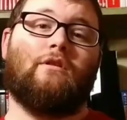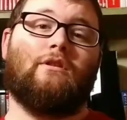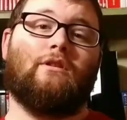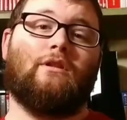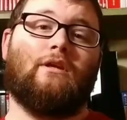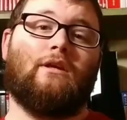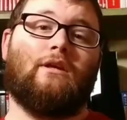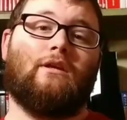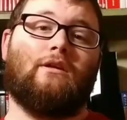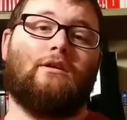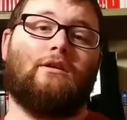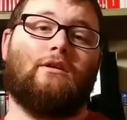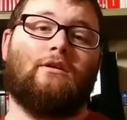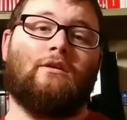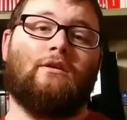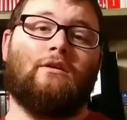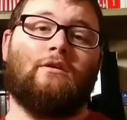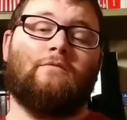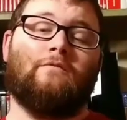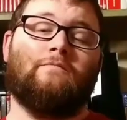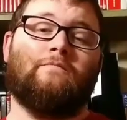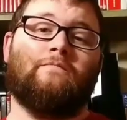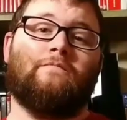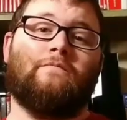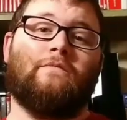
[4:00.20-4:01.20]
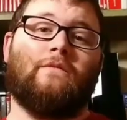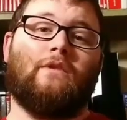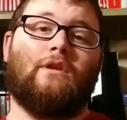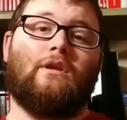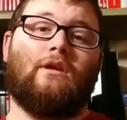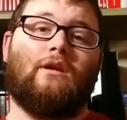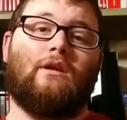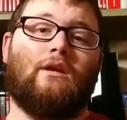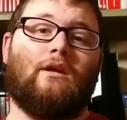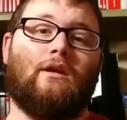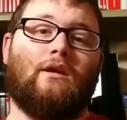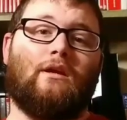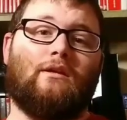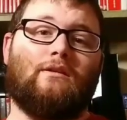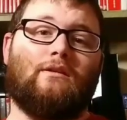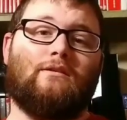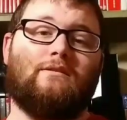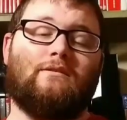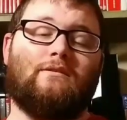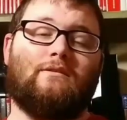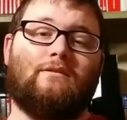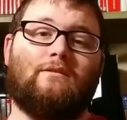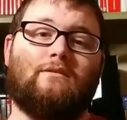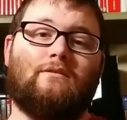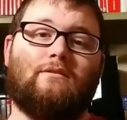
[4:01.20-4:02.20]
than later,
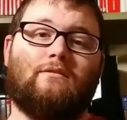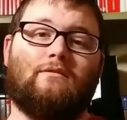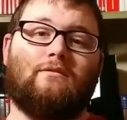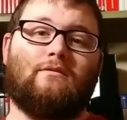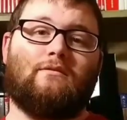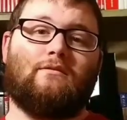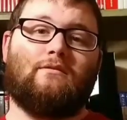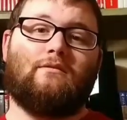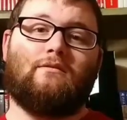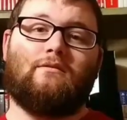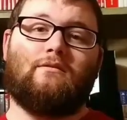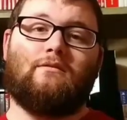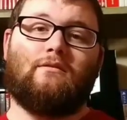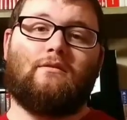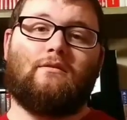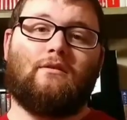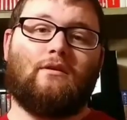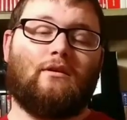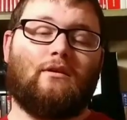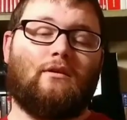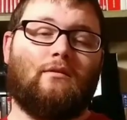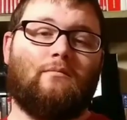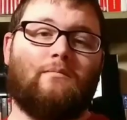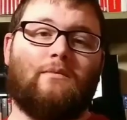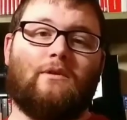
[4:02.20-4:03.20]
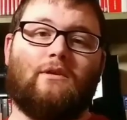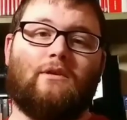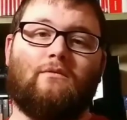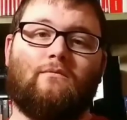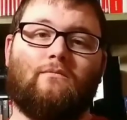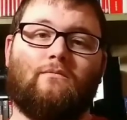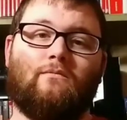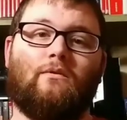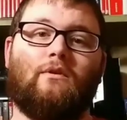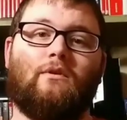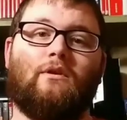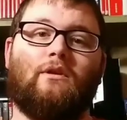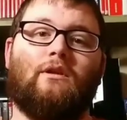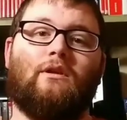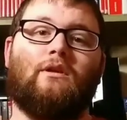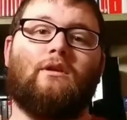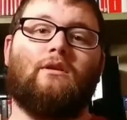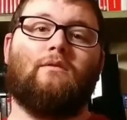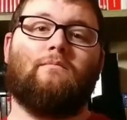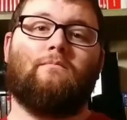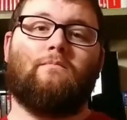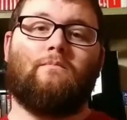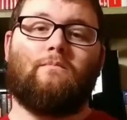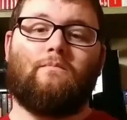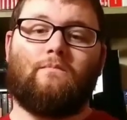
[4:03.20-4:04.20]
and they're going to be
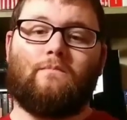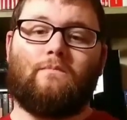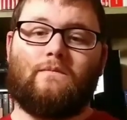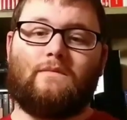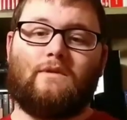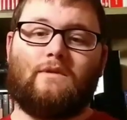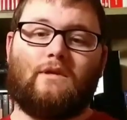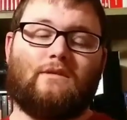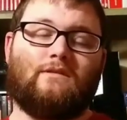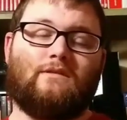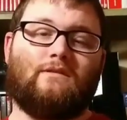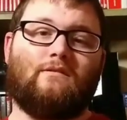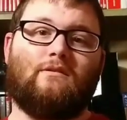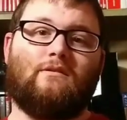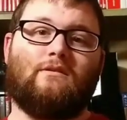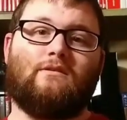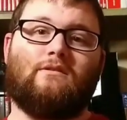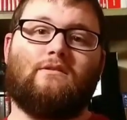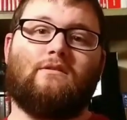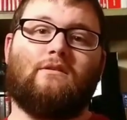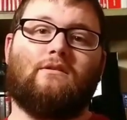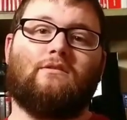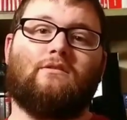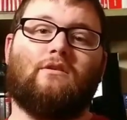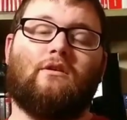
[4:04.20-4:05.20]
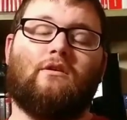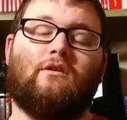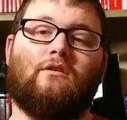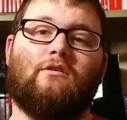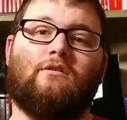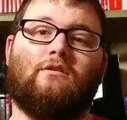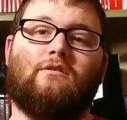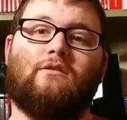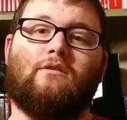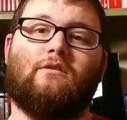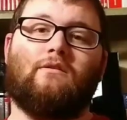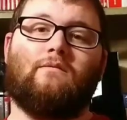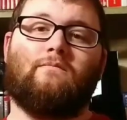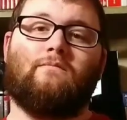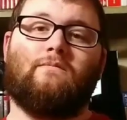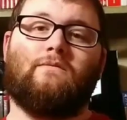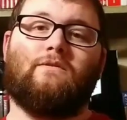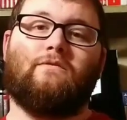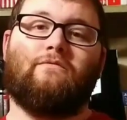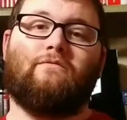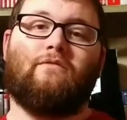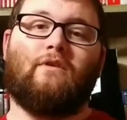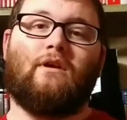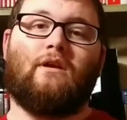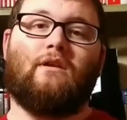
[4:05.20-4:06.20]
really testing these things hard to
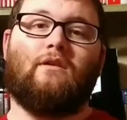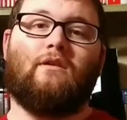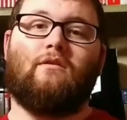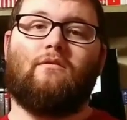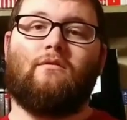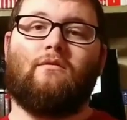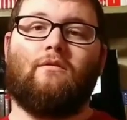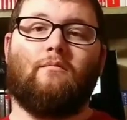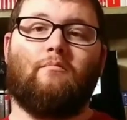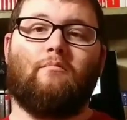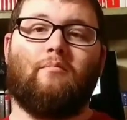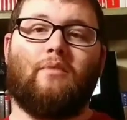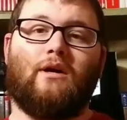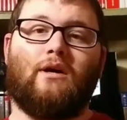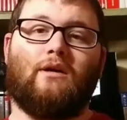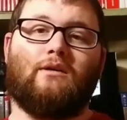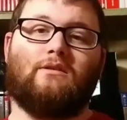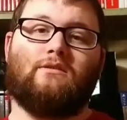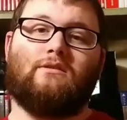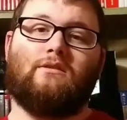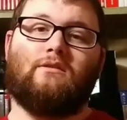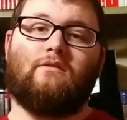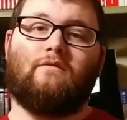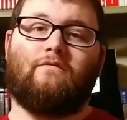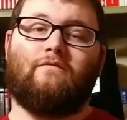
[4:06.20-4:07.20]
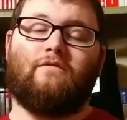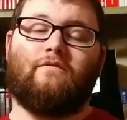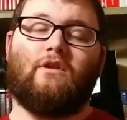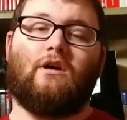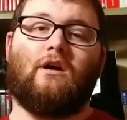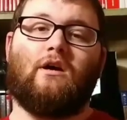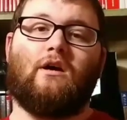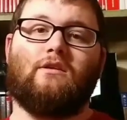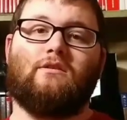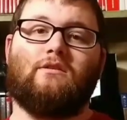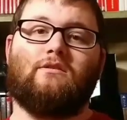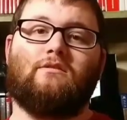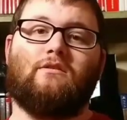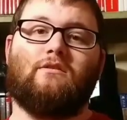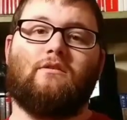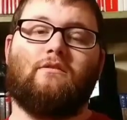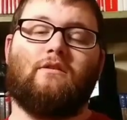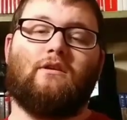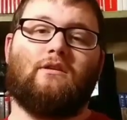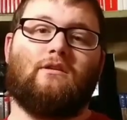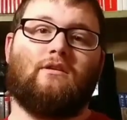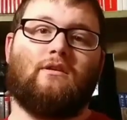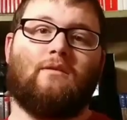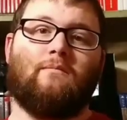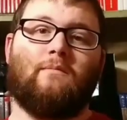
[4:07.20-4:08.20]
find the bugs and the flaws, so
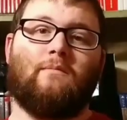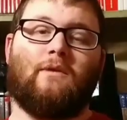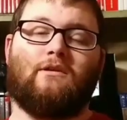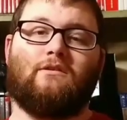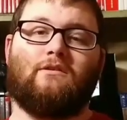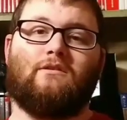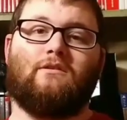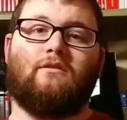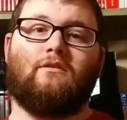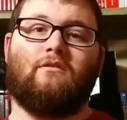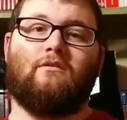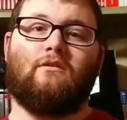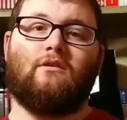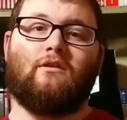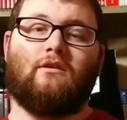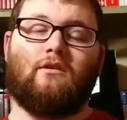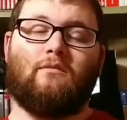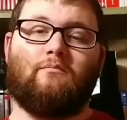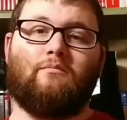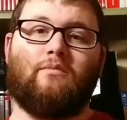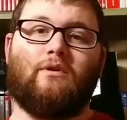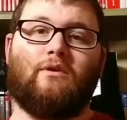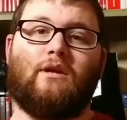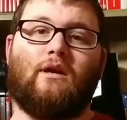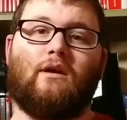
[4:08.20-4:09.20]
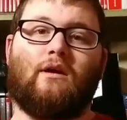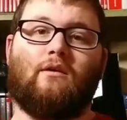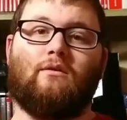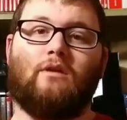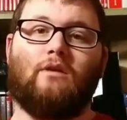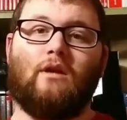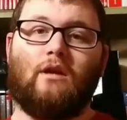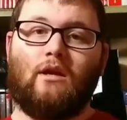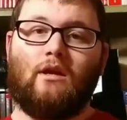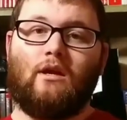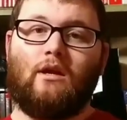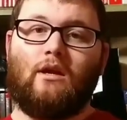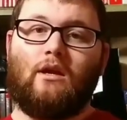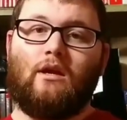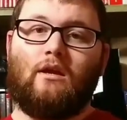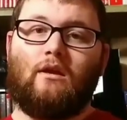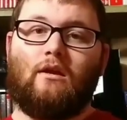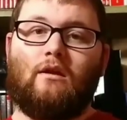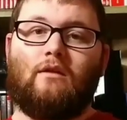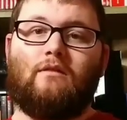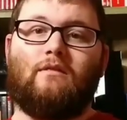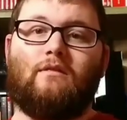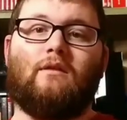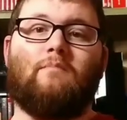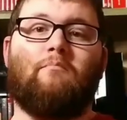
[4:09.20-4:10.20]
that Team Executor can put out
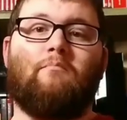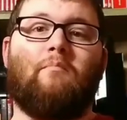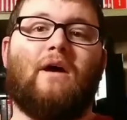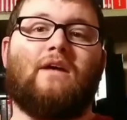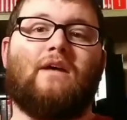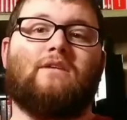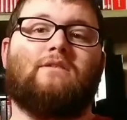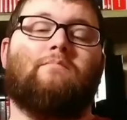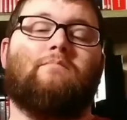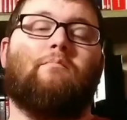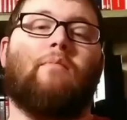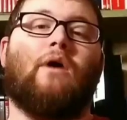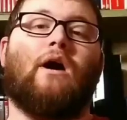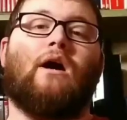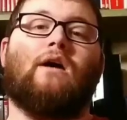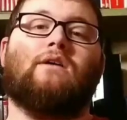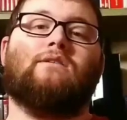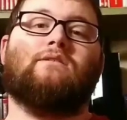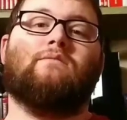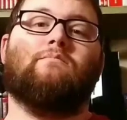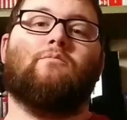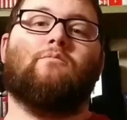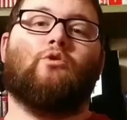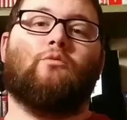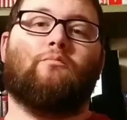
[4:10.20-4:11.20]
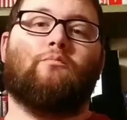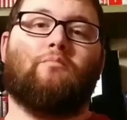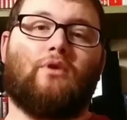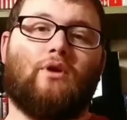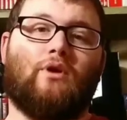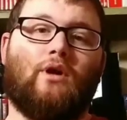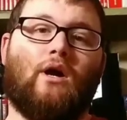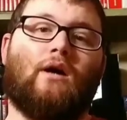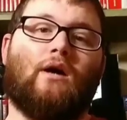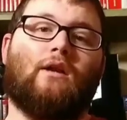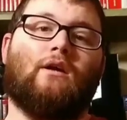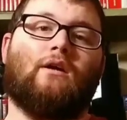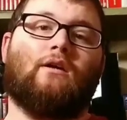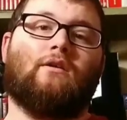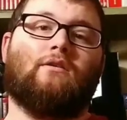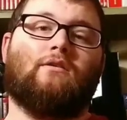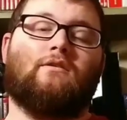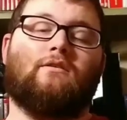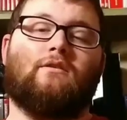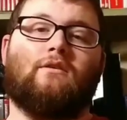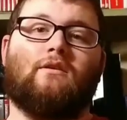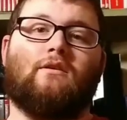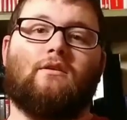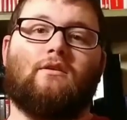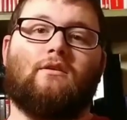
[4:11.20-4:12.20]
the best possible product,